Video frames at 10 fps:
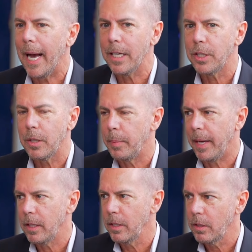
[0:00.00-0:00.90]
asset
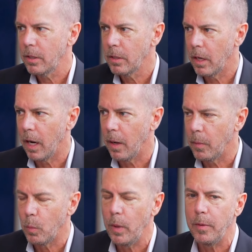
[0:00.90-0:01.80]
dependent.
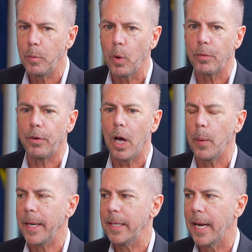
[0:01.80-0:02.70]
We were
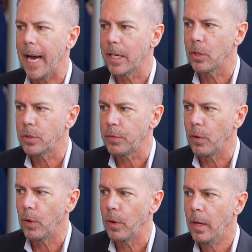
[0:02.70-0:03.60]
following Gatos
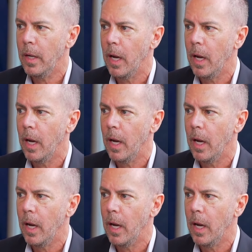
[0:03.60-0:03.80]
for